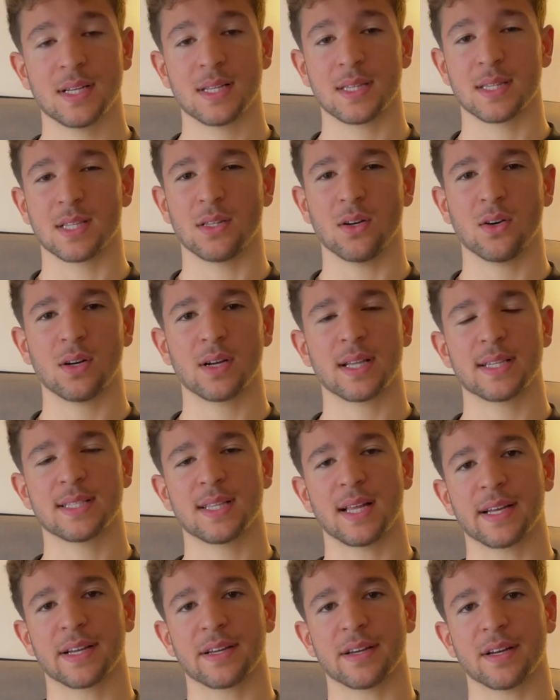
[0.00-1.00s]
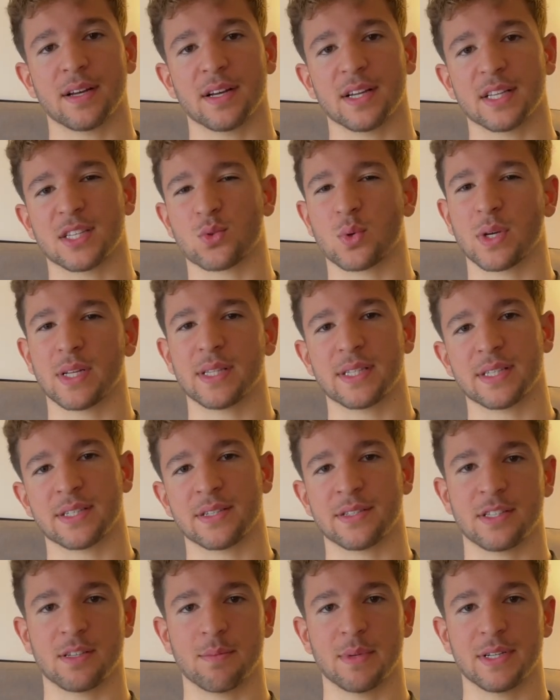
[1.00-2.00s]
The dock is like 20
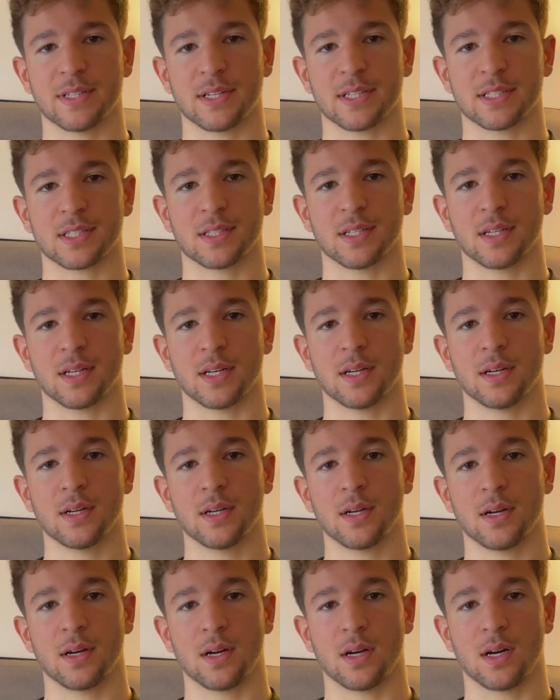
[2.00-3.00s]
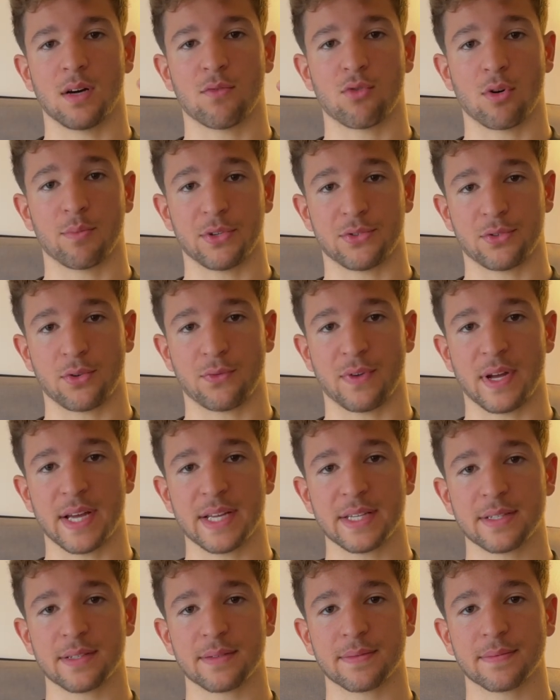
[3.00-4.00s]
centimeters from the
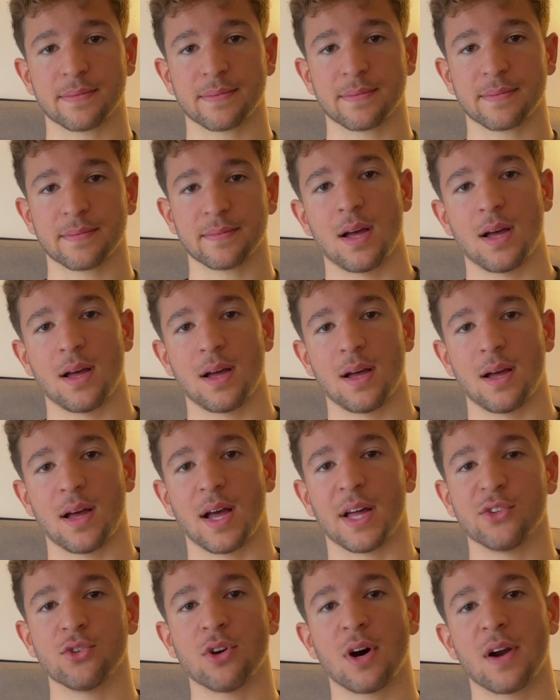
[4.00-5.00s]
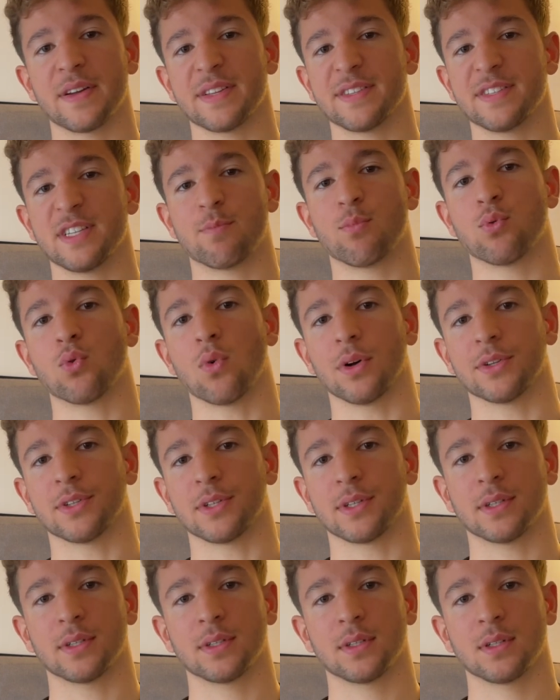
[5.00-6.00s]
surface, and you are in deep
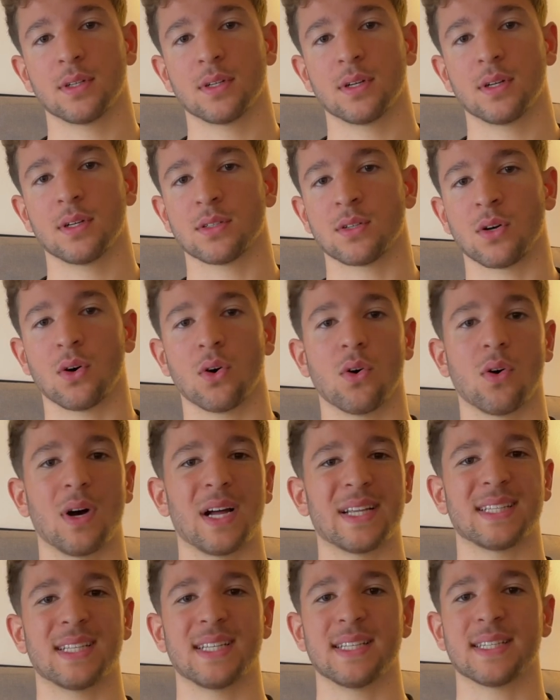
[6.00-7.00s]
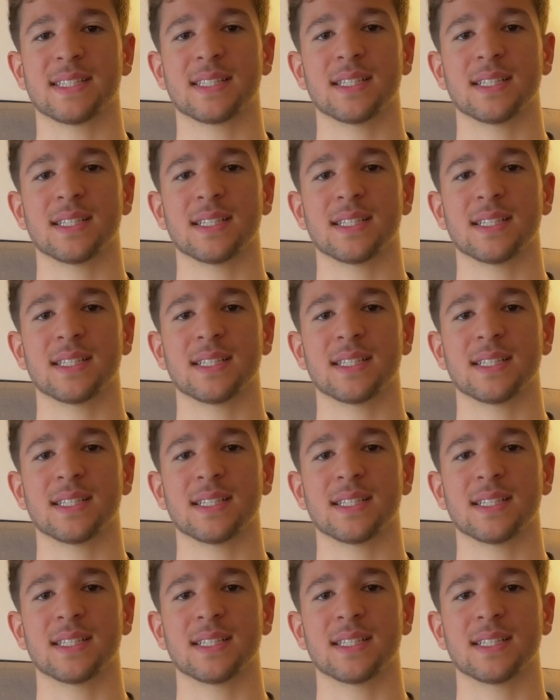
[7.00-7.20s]
water, so at least